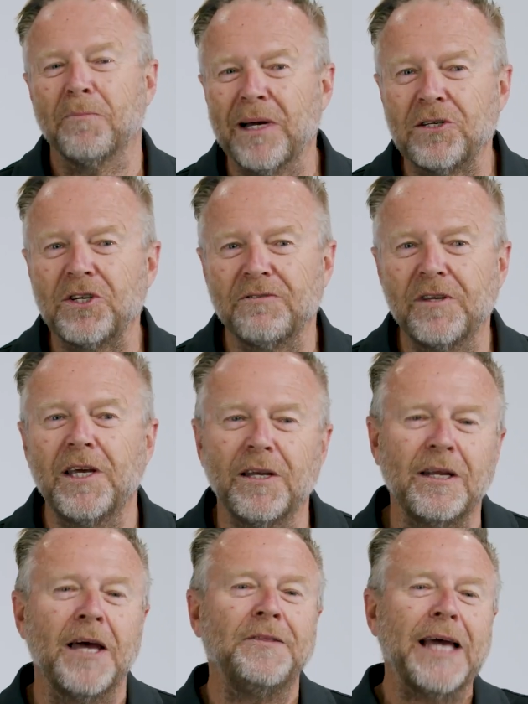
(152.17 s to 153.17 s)
bunch of kit,
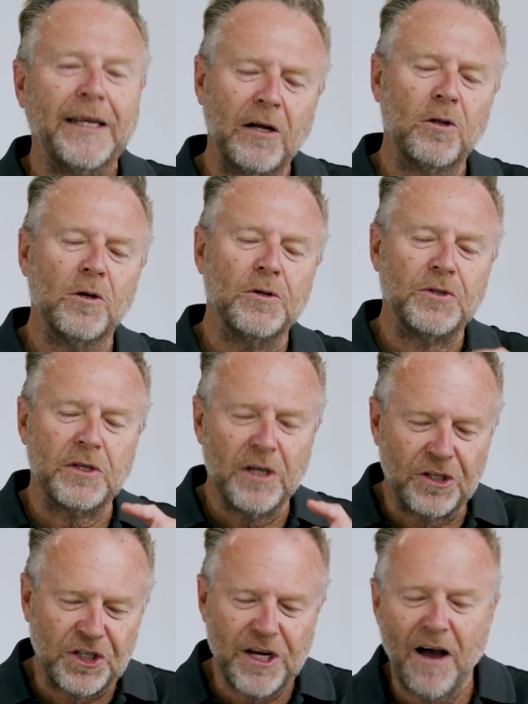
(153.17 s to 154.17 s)
and that includes a
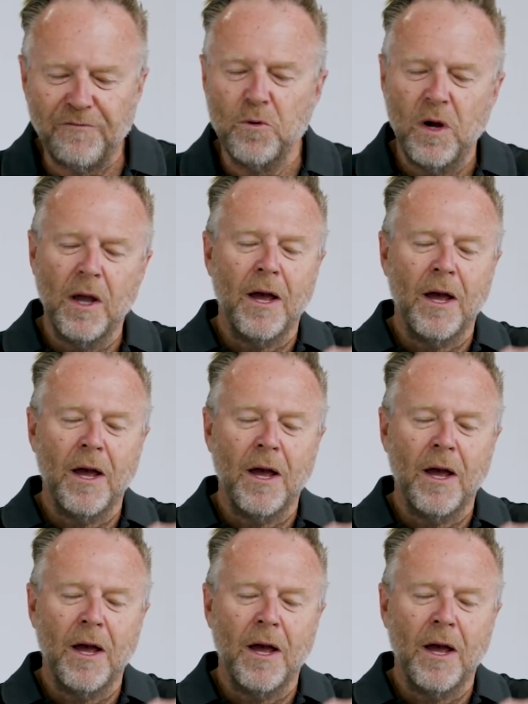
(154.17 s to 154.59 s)
shovel,